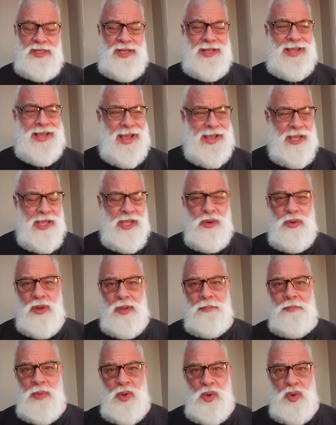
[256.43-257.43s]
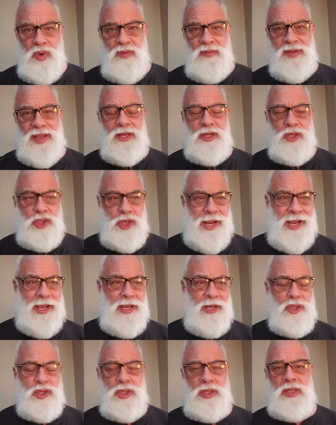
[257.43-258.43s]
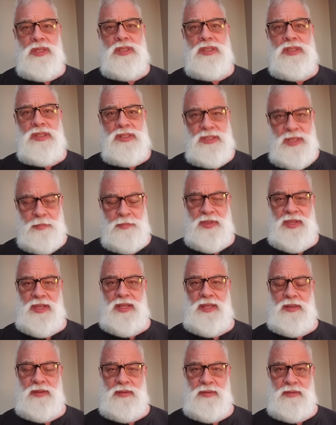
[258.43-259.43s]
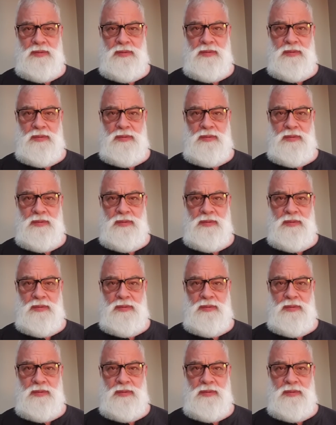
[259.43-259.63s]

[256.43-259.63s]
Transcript: to get you to move and change something.